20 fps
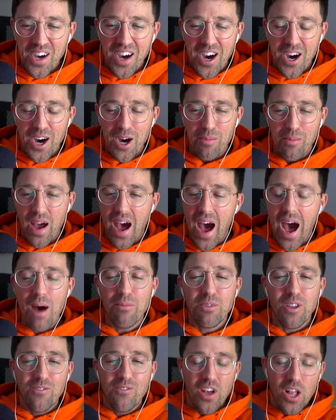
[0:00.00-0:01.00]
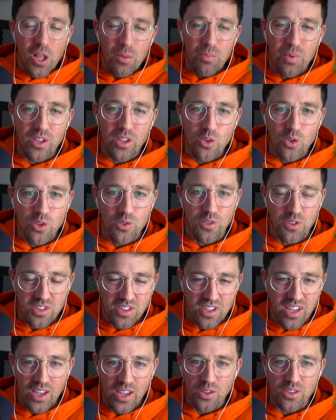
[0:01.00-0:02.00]
um, I'm developing useful
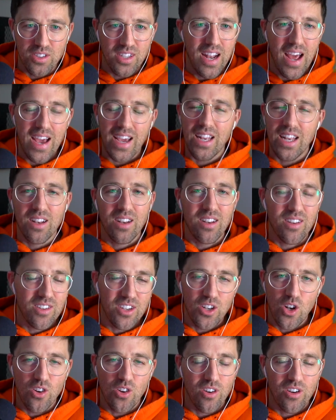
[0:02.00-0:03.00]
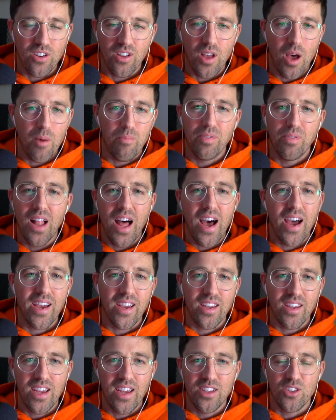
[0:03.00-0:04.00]
skills that I can, you know,
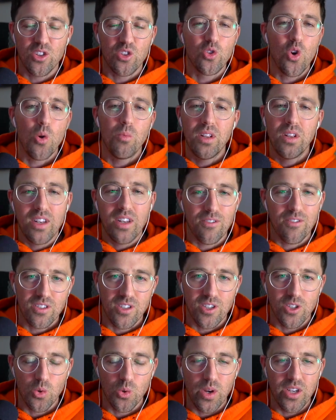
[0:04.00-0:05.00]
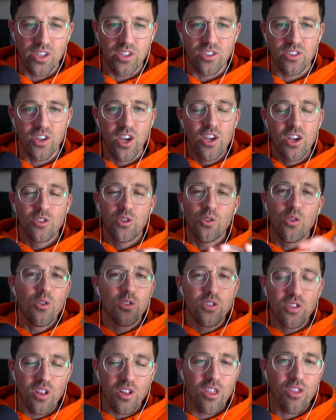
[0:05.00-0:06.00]
apply in so many different situations. So
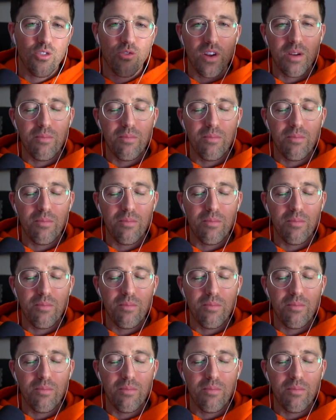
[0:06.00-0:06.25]
those are the three